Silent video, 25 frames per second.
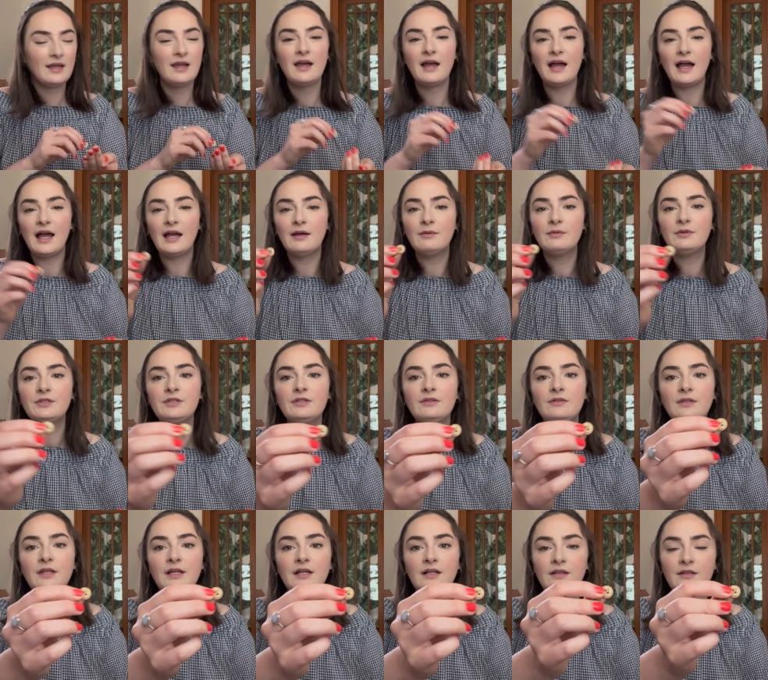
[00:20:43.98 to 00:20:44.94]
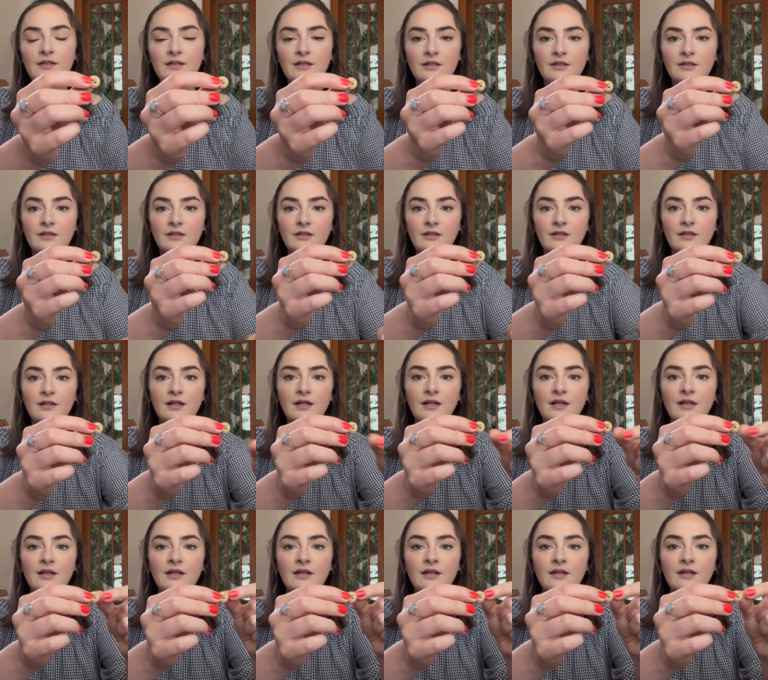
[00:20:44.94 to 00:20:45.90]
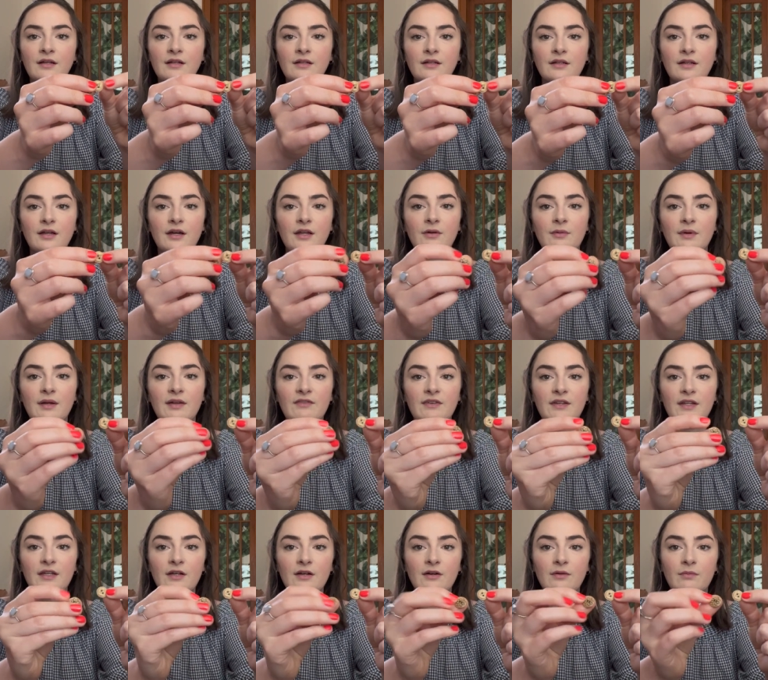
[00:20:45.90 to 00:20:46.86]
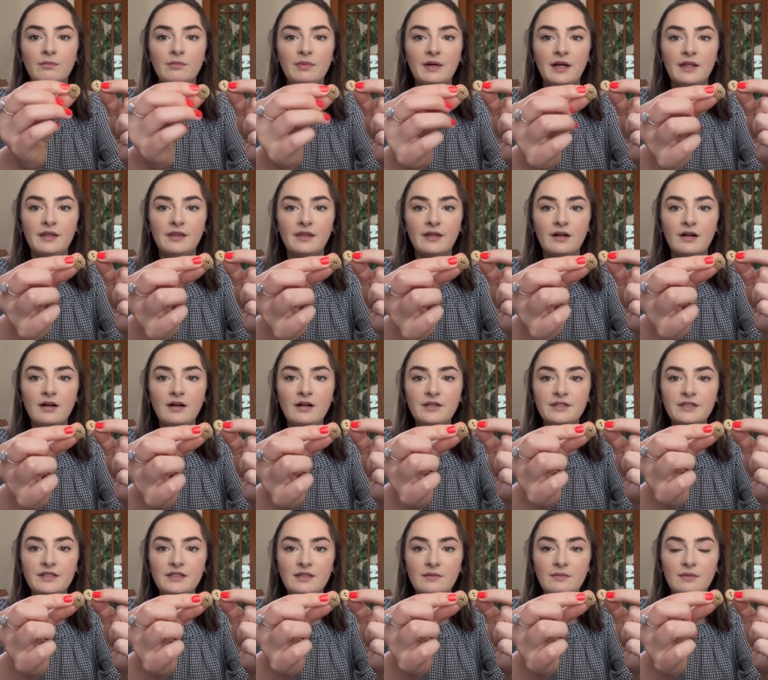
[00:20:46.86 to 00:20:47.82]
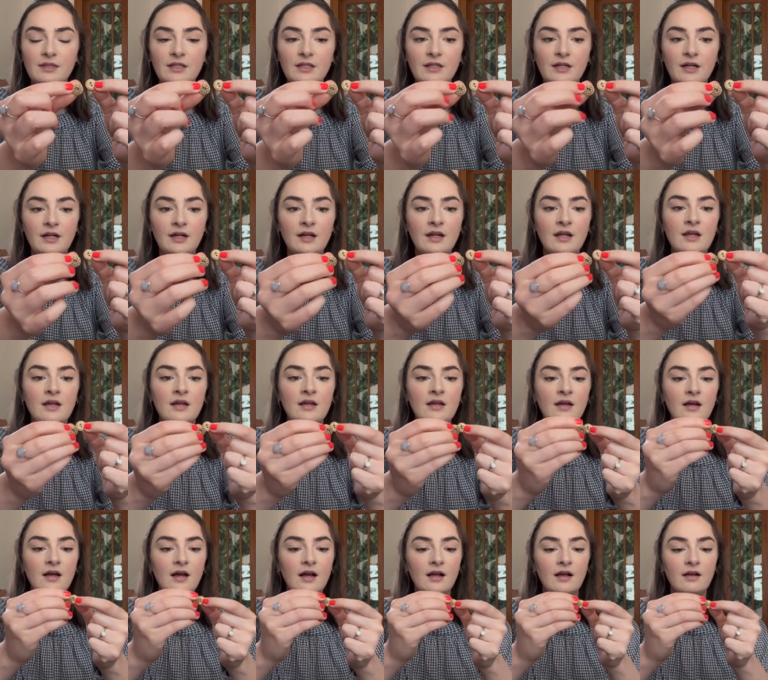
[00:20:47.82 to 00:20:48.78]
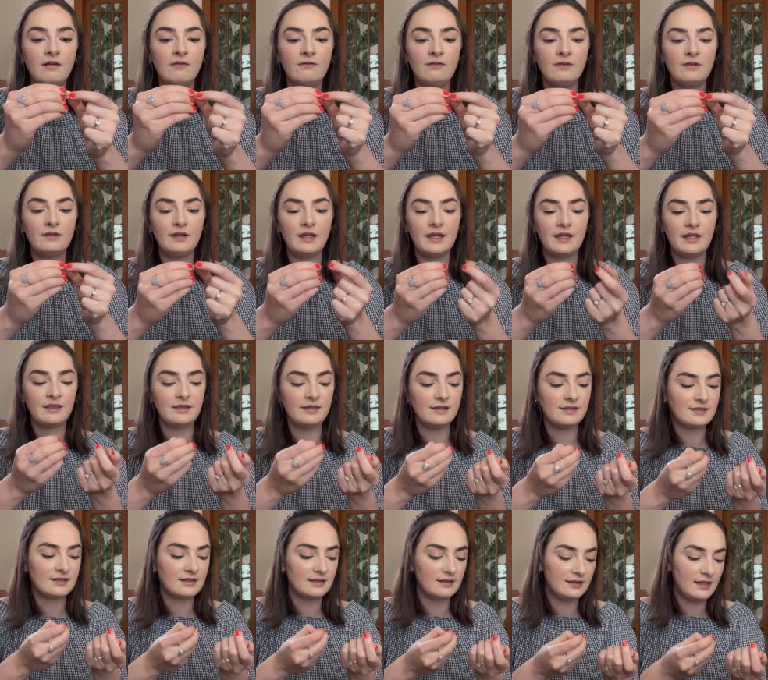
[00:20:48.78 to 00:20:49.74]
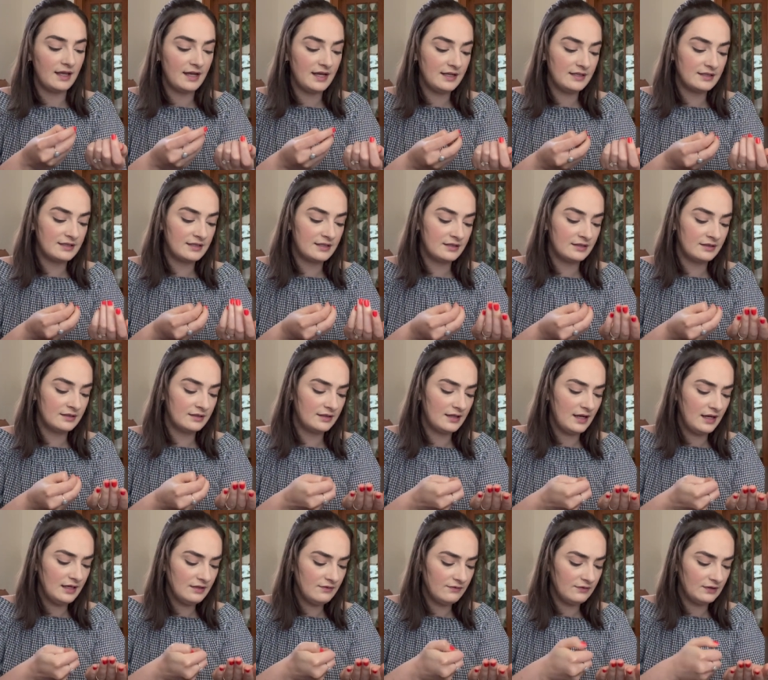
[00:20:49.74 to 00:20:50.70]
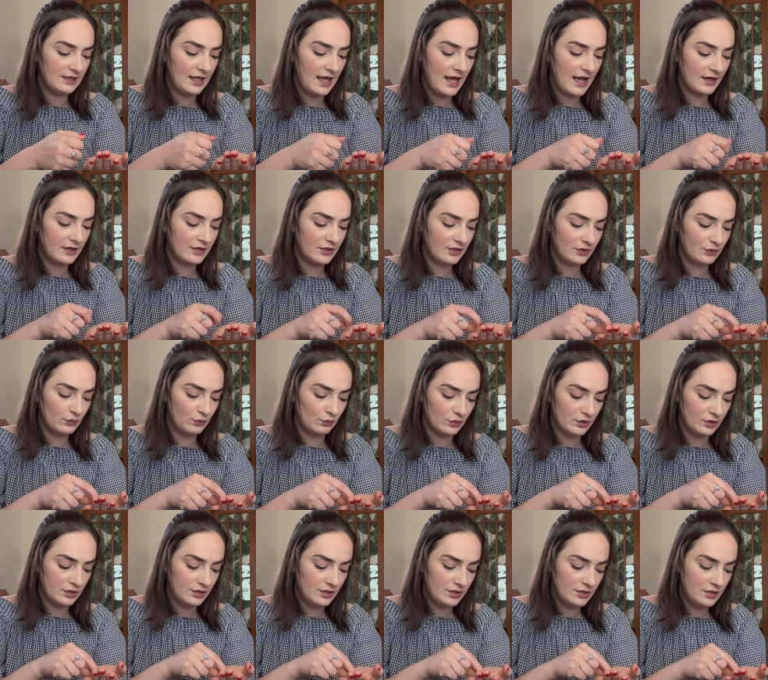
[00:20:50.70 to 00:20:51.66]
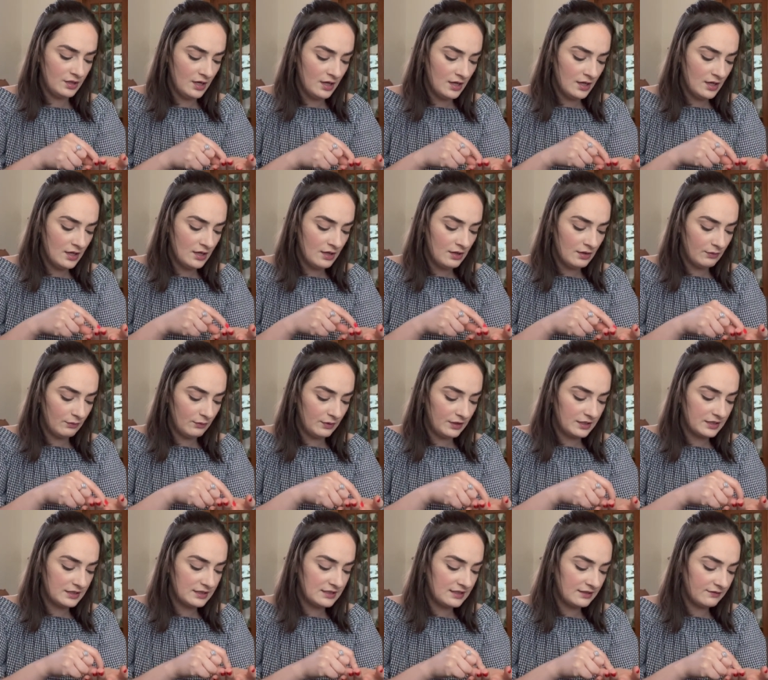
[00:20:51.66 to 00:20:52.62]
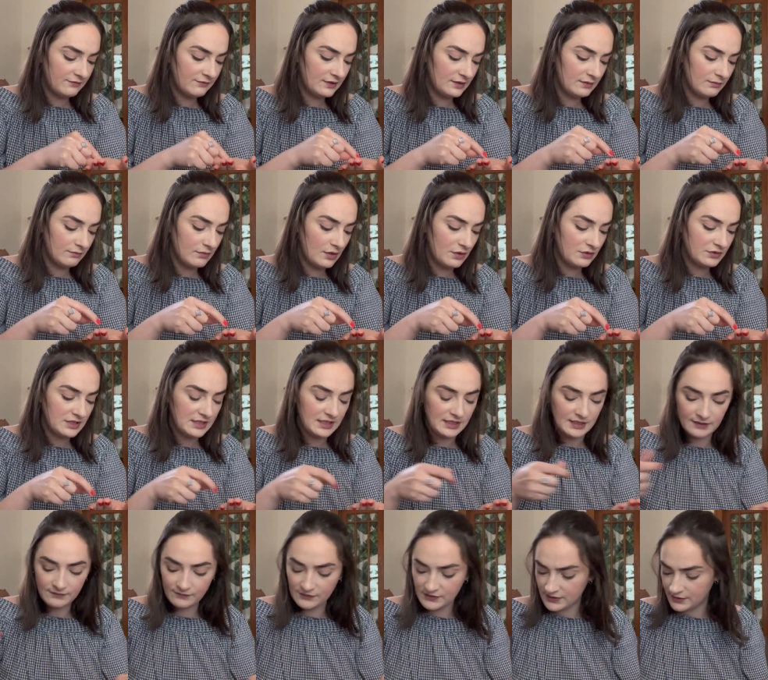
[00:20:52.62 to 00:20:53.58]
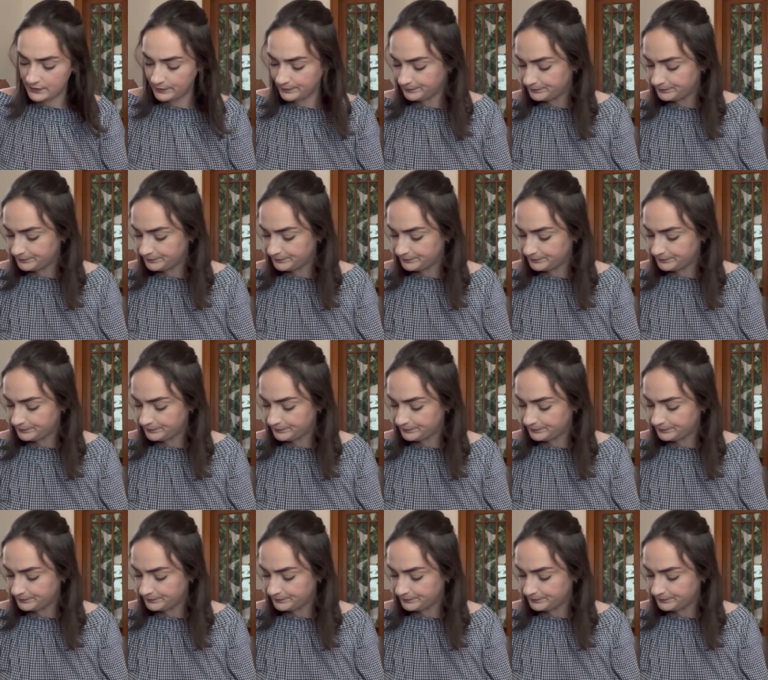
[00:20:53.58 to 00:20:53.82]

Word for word: I will do like a little cutaway video, but they're all similar of like this light kind of lacquered wood with different motifs.